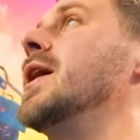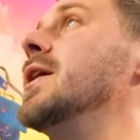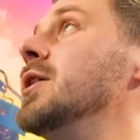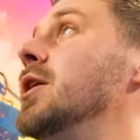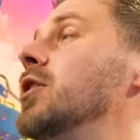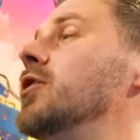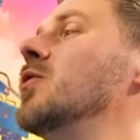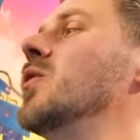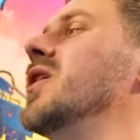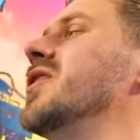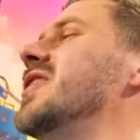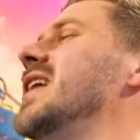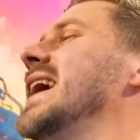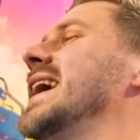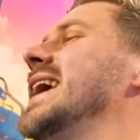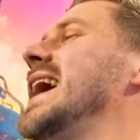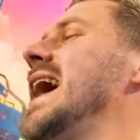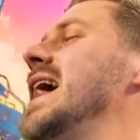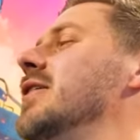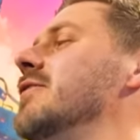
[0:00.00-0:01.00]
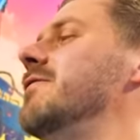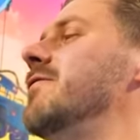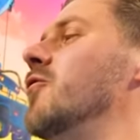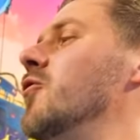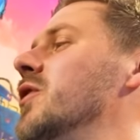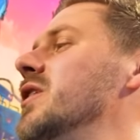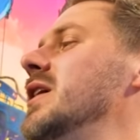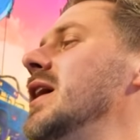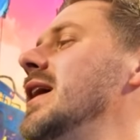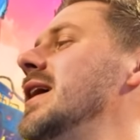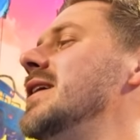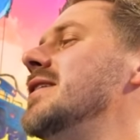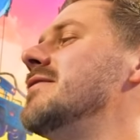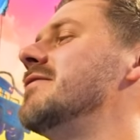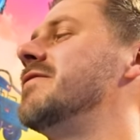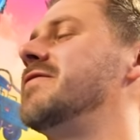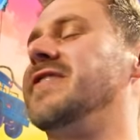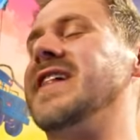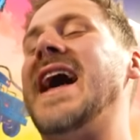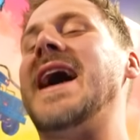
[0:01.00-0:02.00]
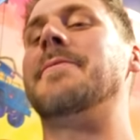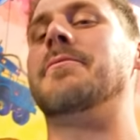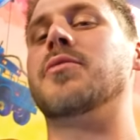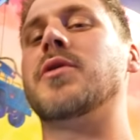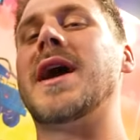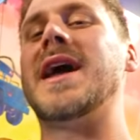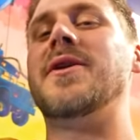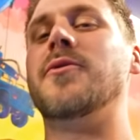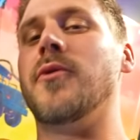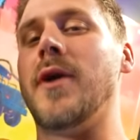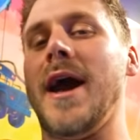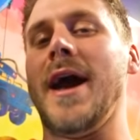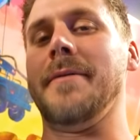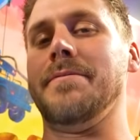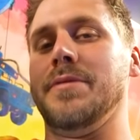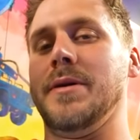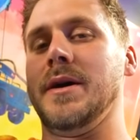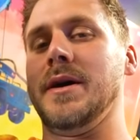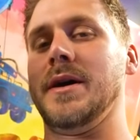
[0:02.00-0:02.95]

along with a California flatbread wrap.